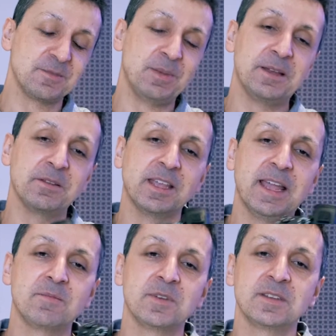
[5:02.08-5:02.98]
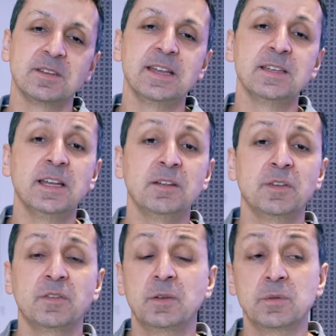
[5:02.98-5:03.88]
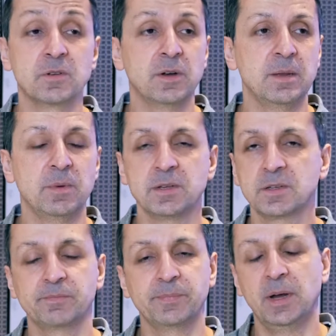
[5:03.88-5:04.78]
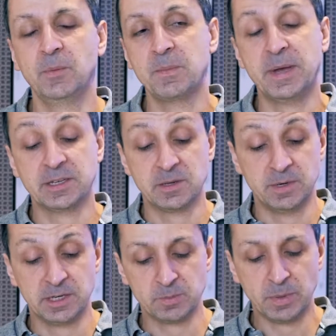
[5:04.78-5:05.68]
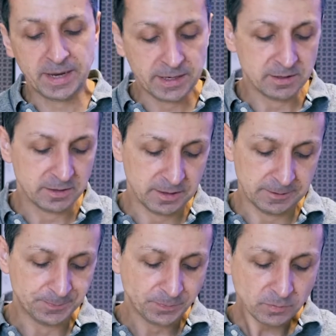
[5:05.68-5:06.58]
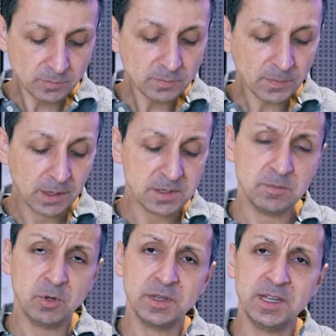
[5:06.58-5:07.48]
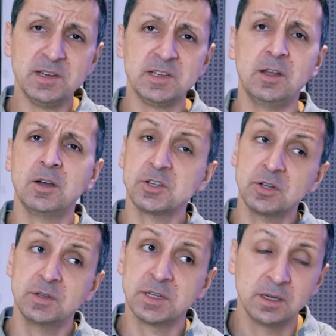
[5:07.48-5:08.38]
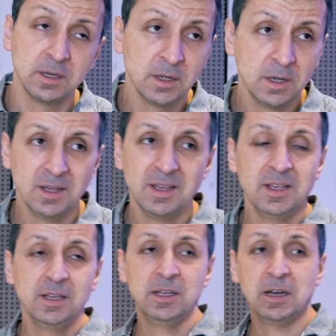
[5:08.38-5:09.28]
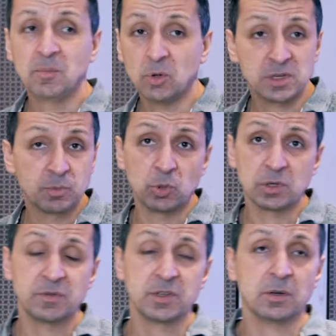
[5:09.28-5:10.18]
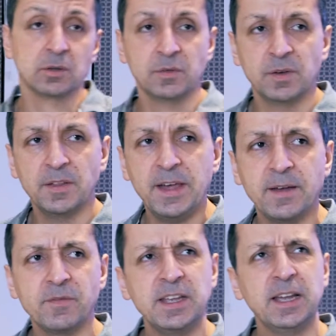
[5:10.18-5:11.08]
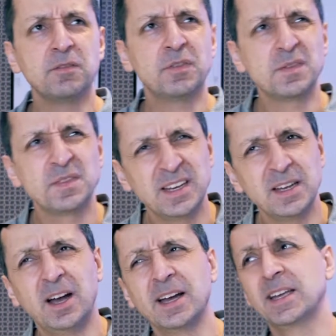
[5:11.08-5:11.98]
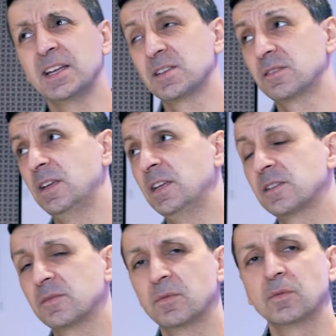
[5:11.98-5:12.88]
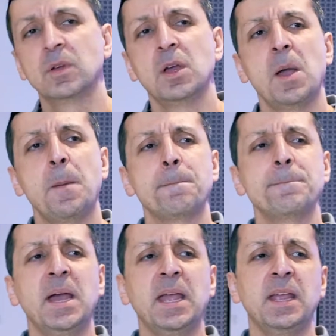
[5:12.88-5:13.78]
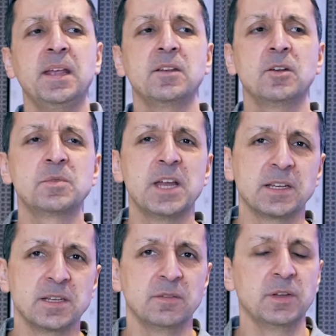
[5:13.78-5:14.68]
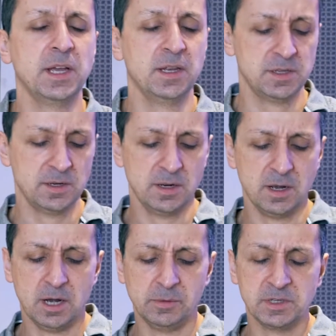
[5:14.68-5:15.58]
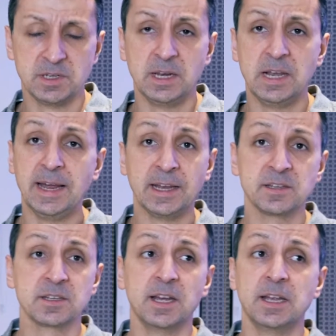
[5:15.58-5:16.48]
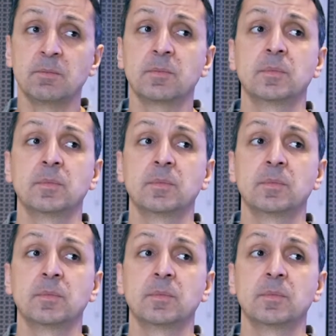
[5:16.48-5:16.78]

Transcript: to play with the cameras. And that D850 was great. I went back to him and explained that because I'm not a DSLR shooter, I'm not a sports photographer. That D850, I guess its main objective is, I would say, landscape,